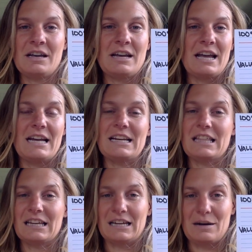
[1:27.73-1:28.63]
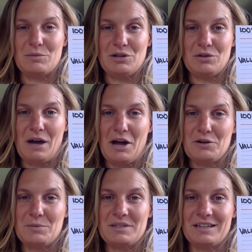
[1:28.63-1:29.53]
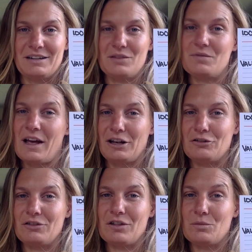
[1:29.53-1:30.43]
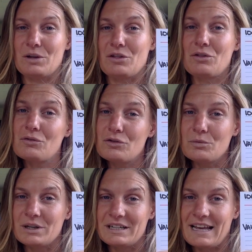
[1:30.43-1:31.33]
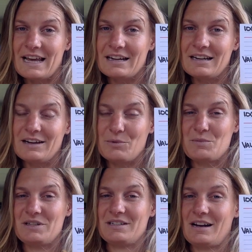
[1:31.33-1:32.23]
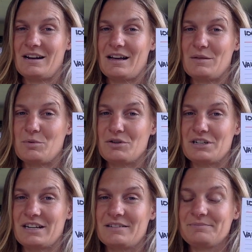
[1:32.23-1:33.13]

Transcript: anything and up to 100% of the value that we thought we'd get when we started out the project.